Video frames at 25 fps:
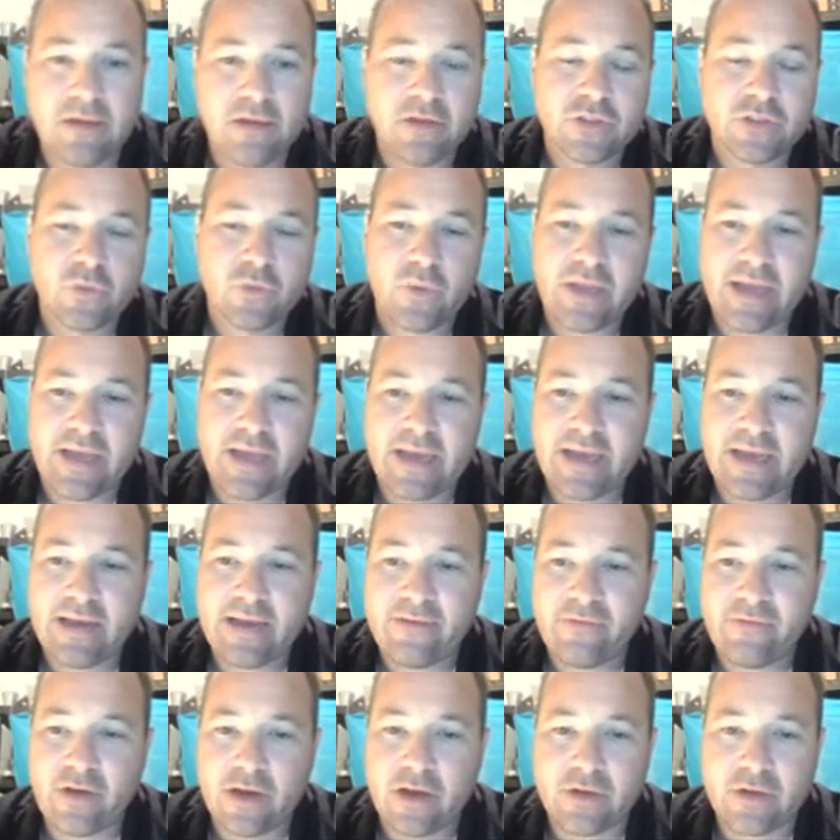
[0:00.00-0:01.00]
So we
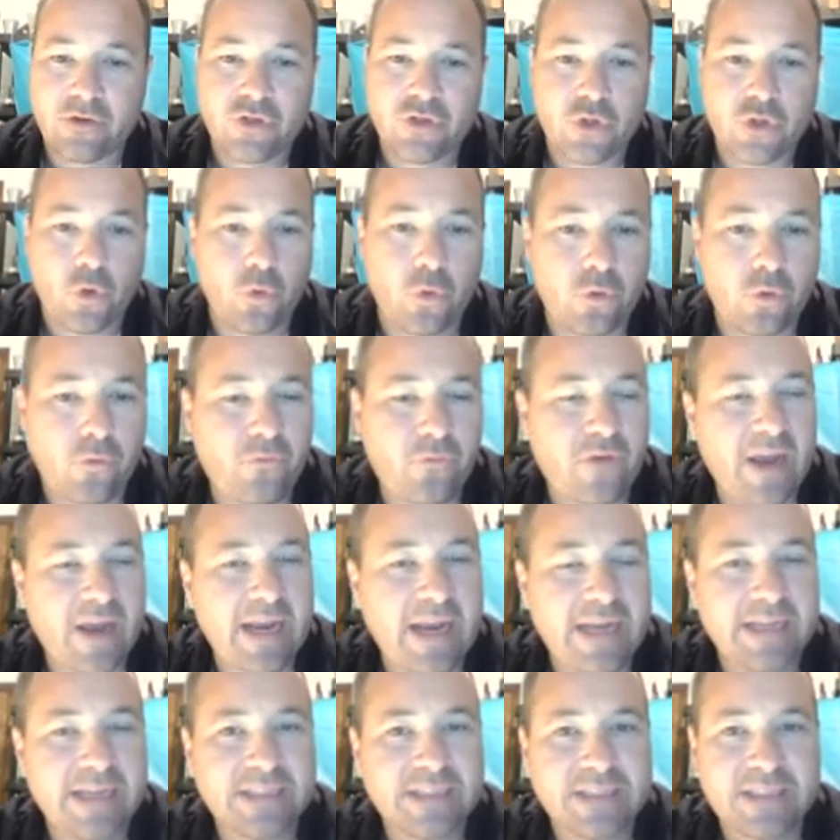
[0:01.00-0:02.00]
have our total
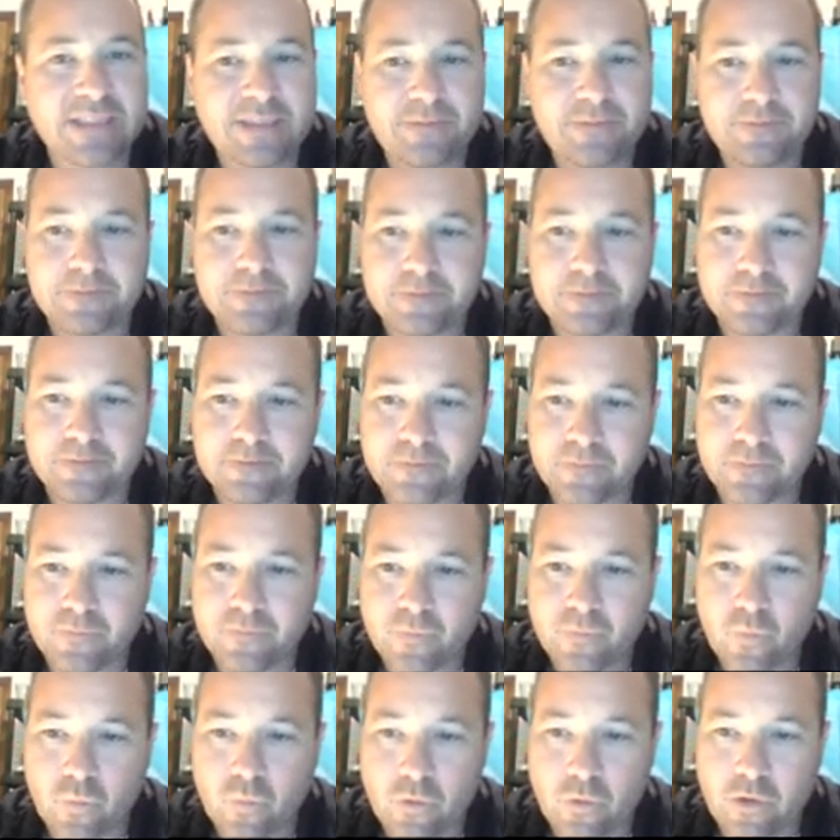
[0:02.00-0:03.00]
financing.
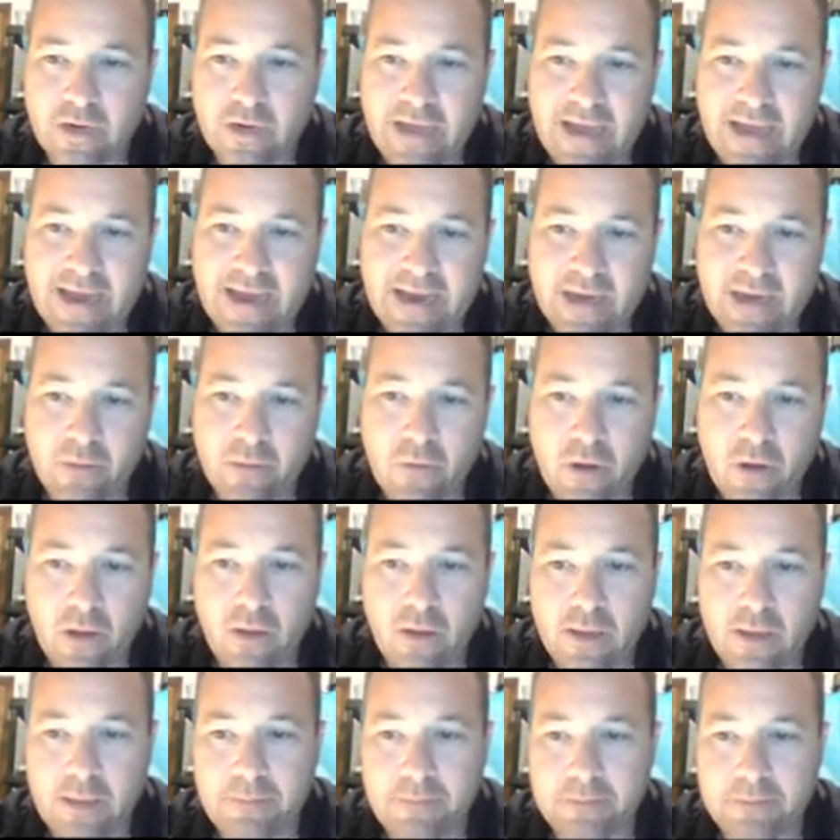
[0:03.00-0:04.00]
We're going to add them
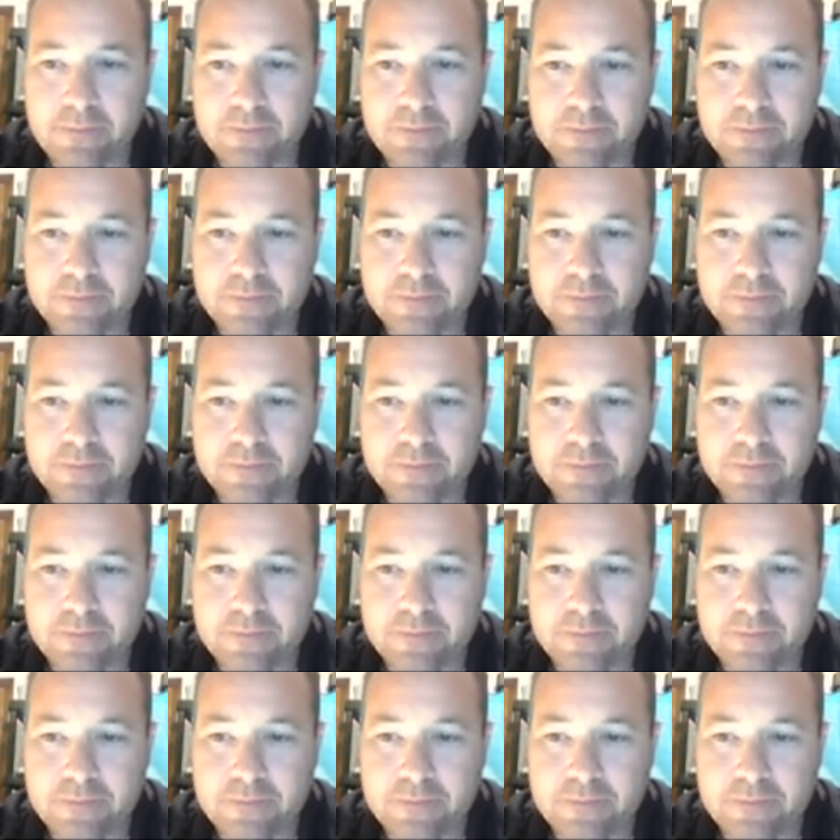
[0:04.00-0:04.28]
all up.